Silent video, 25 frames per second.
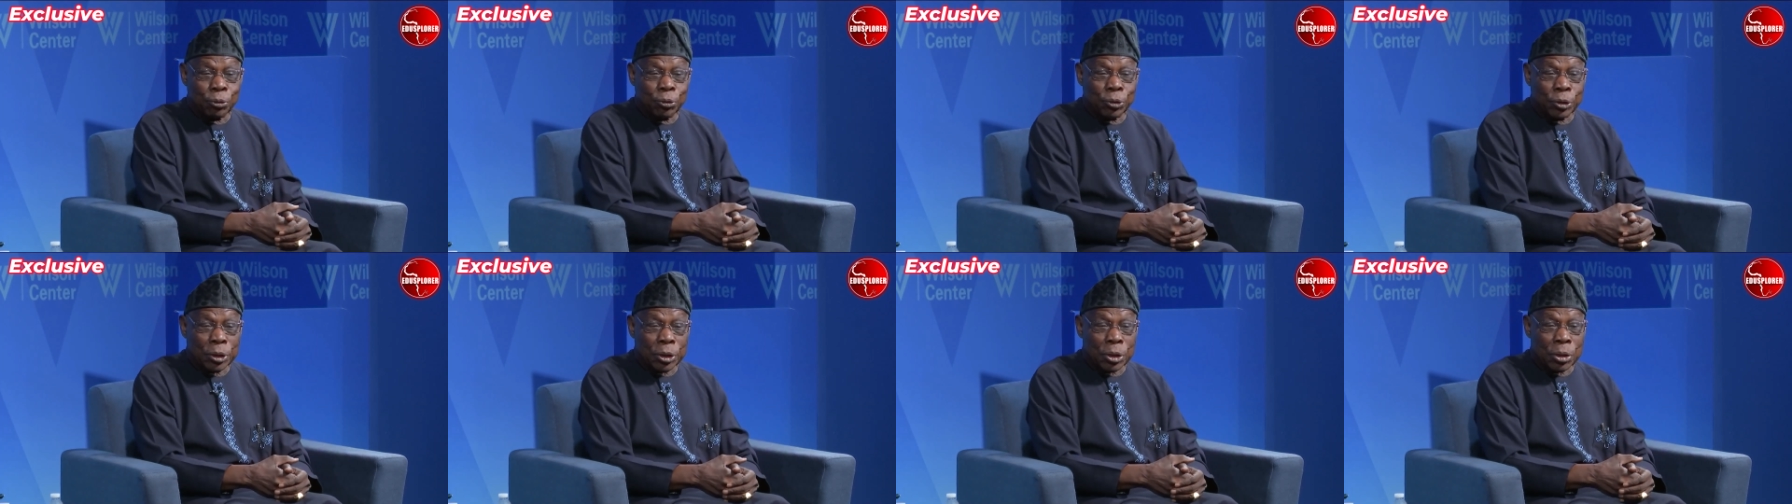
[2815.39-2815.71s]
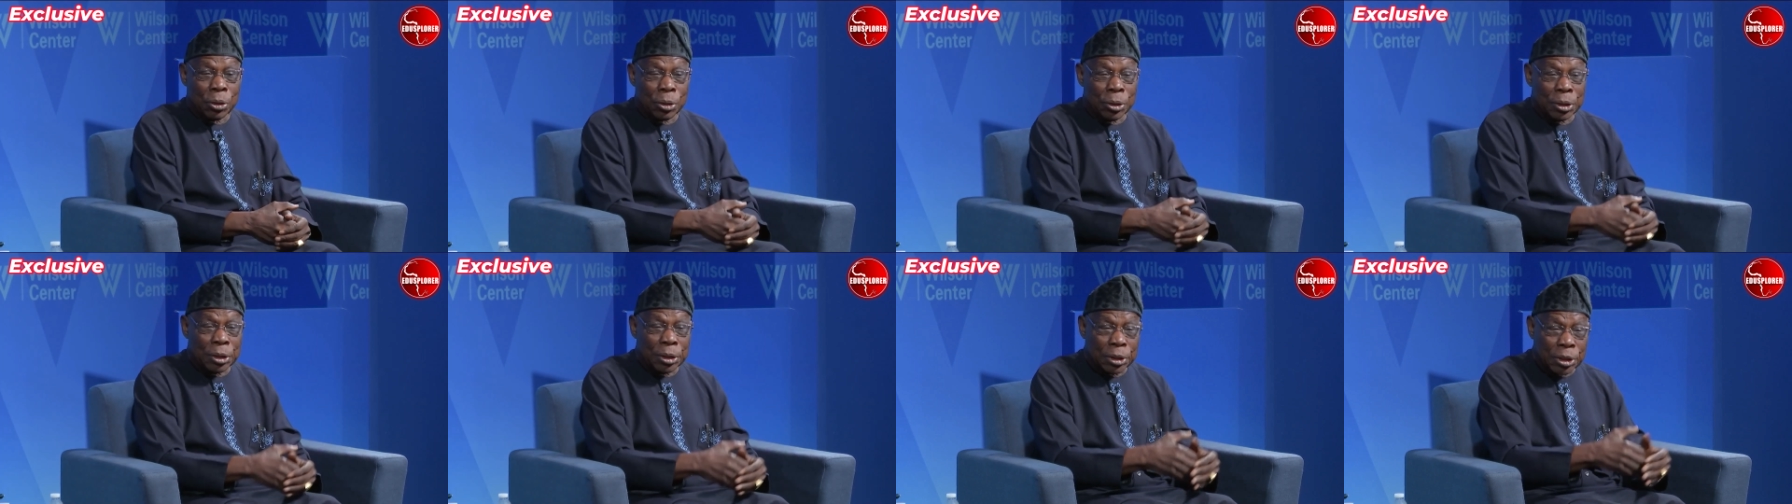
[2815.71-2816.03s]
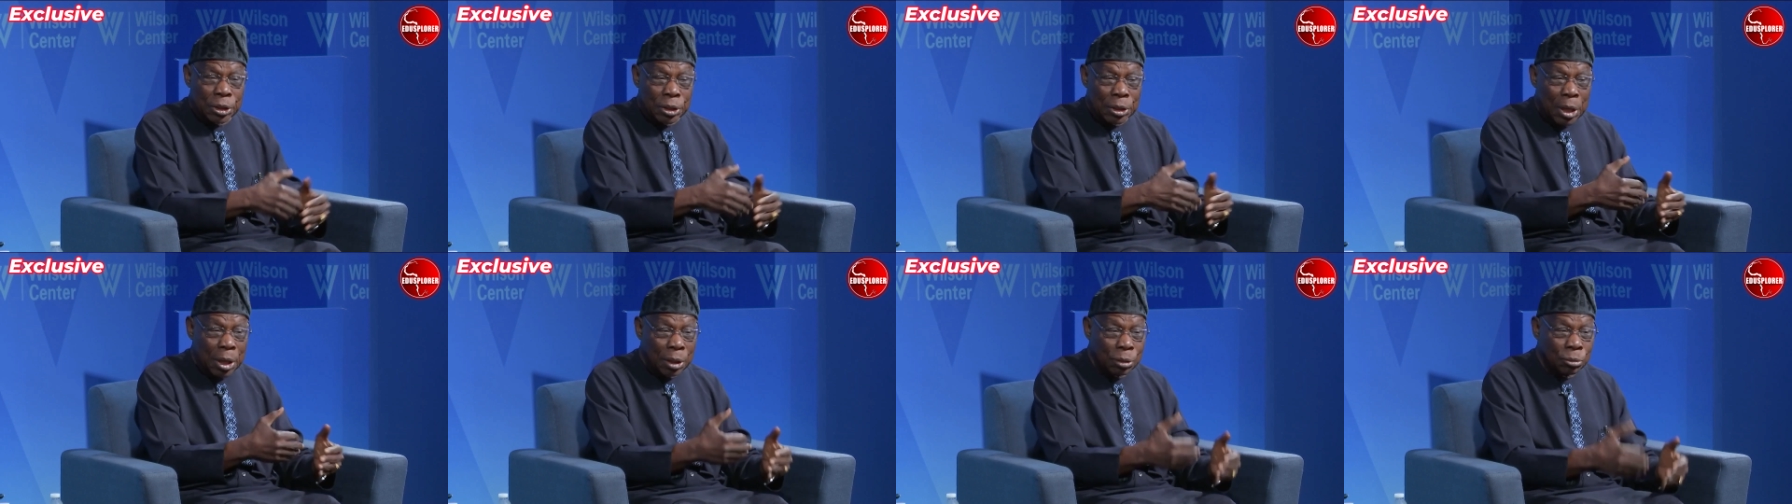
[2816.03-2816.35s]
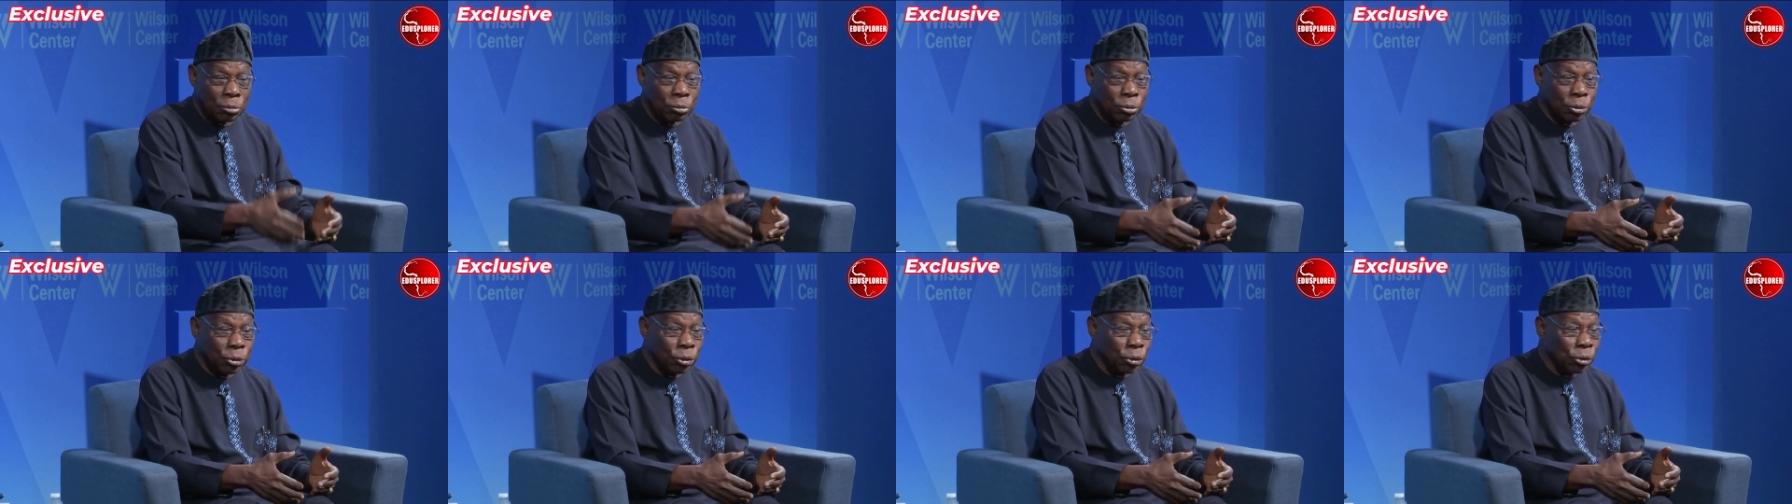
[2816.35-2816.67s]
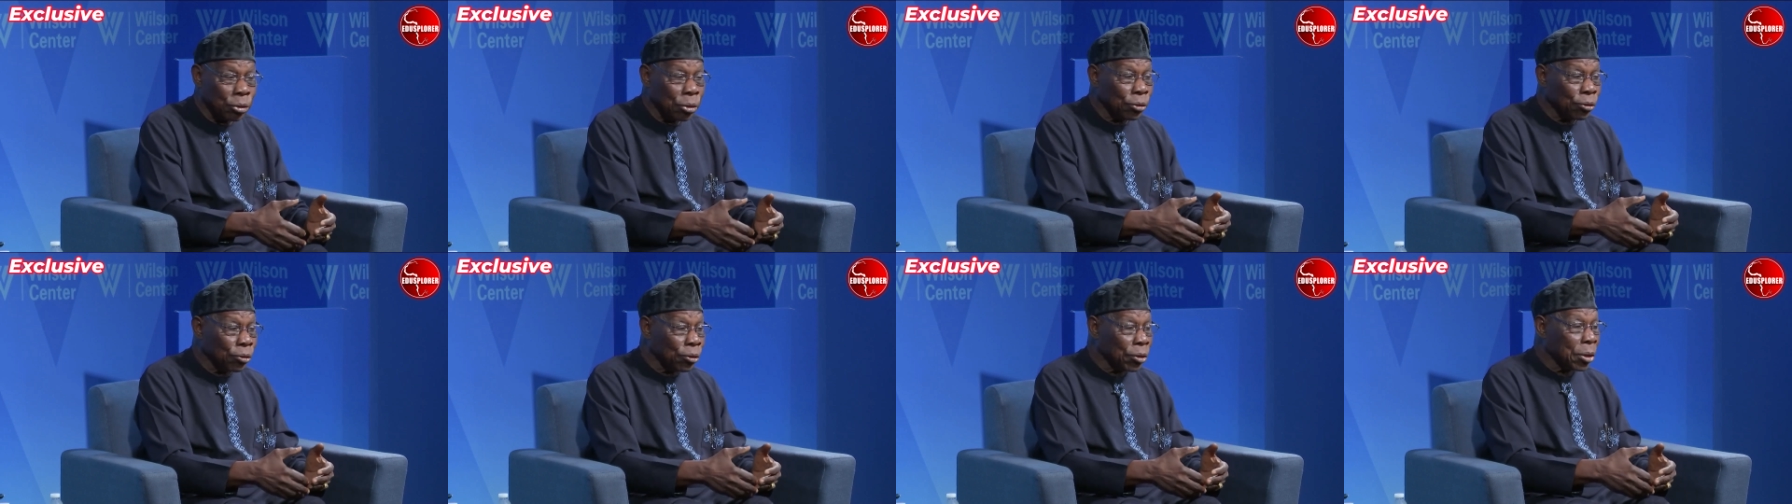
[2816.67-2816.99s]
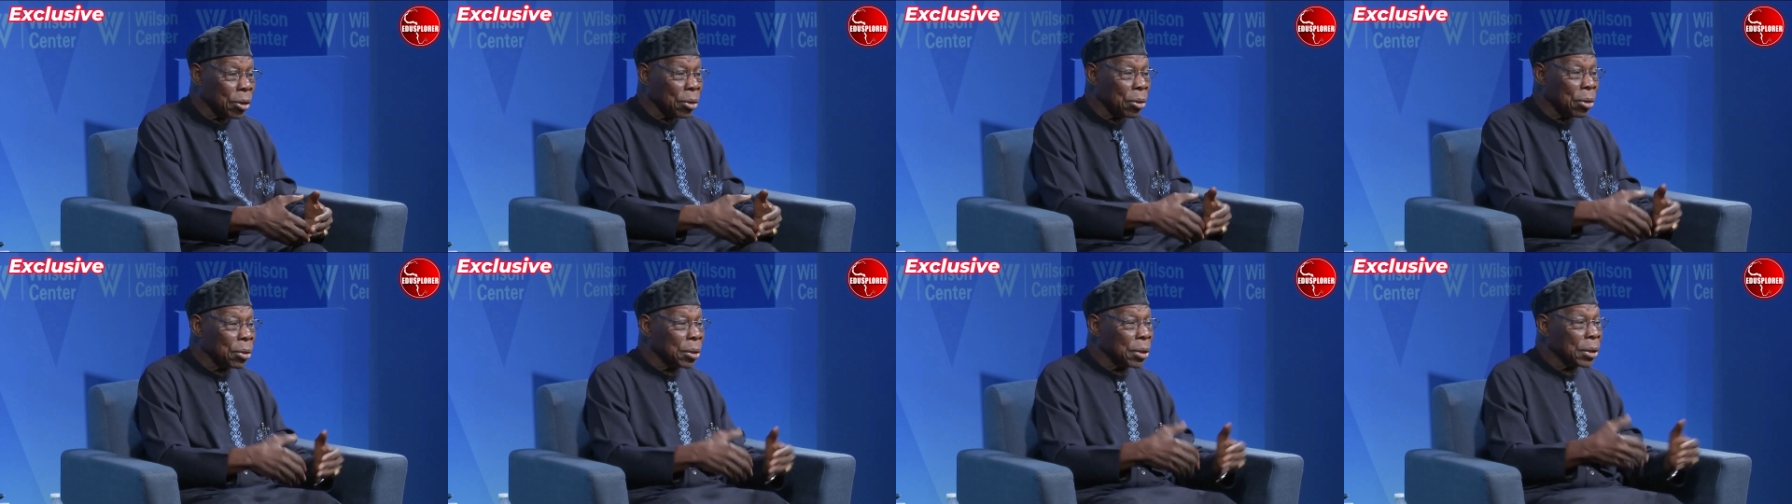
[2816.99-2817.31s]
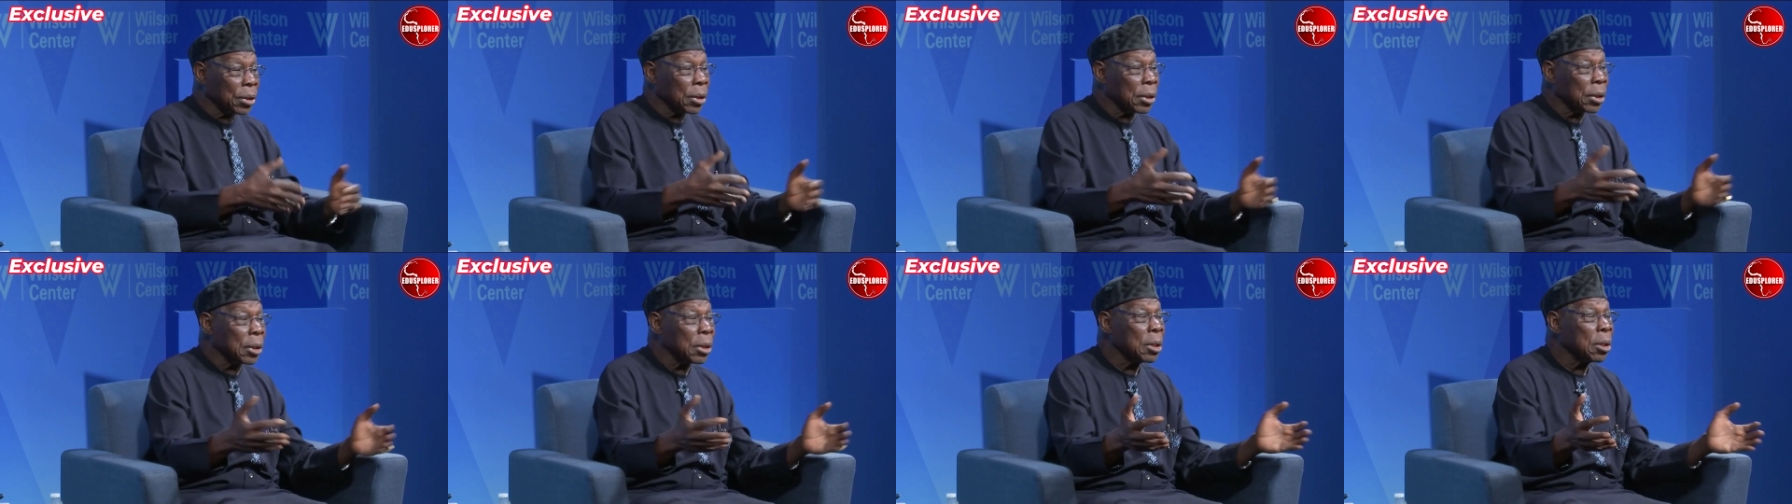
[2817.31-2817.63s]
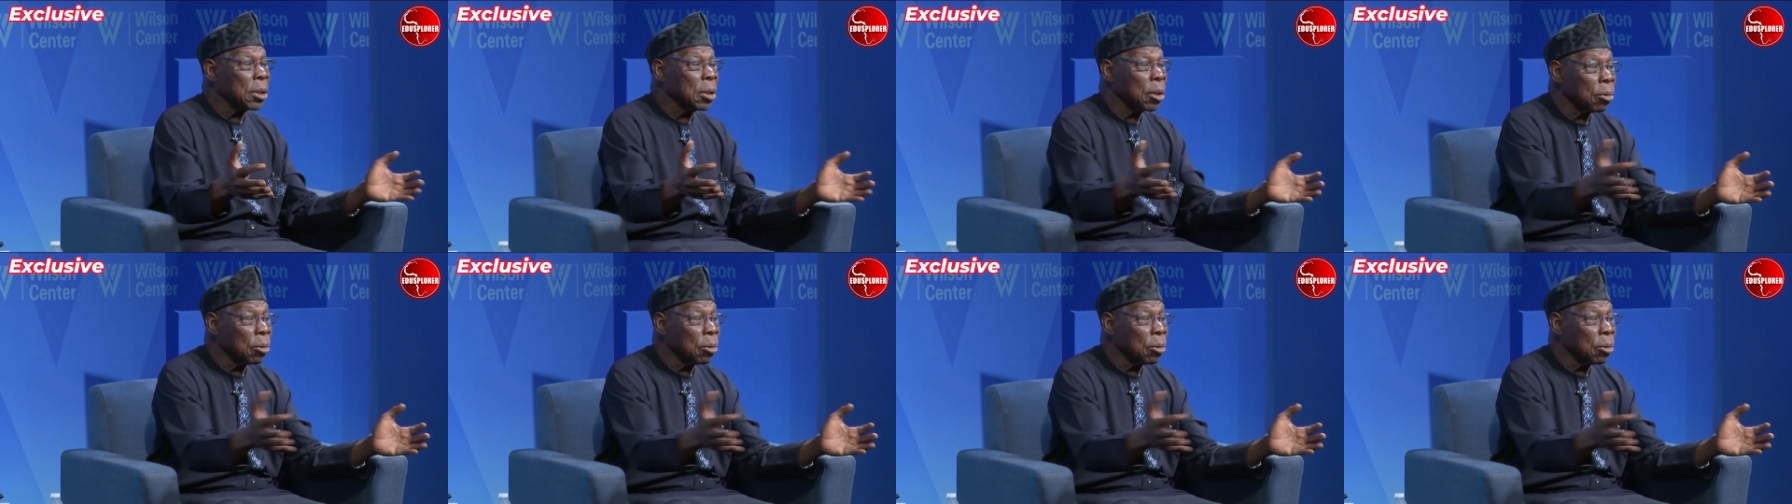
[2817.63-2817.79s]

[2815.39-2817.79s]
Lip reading: security and nutrition security,